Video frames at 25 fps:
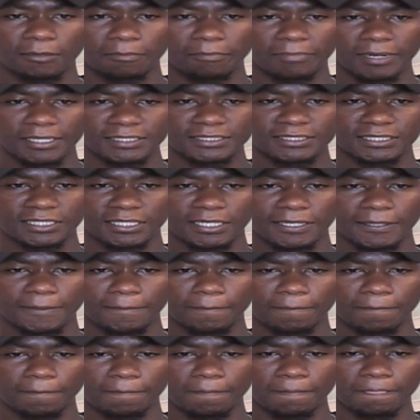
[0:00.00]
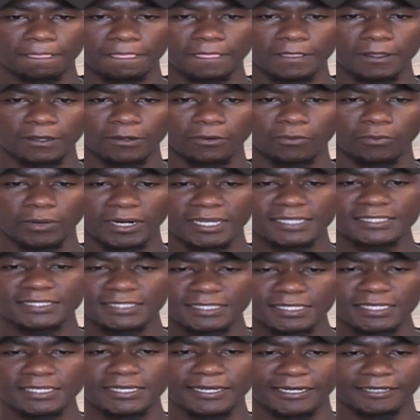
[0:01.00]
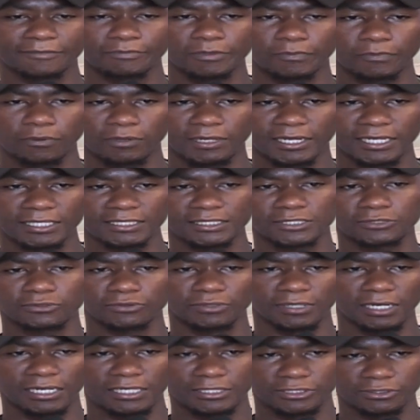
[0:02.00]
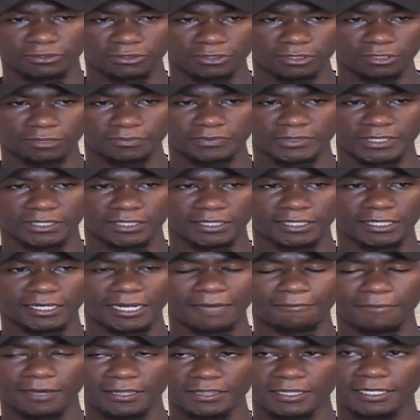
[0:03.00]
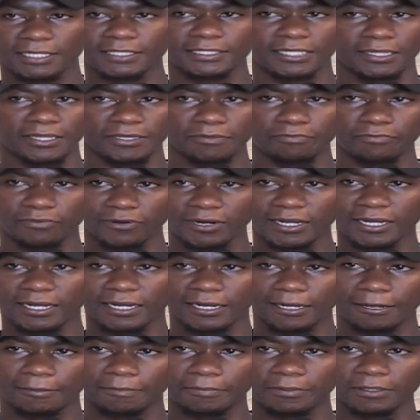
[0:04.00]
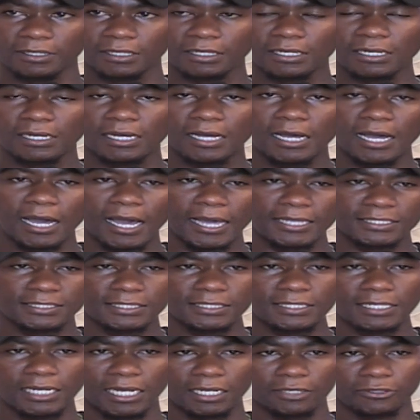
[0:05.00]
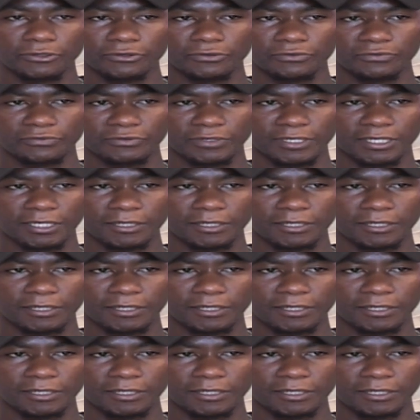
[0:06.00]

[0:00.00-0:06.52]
But when I see young people get into relationships and then a month later they break up, I see a lot of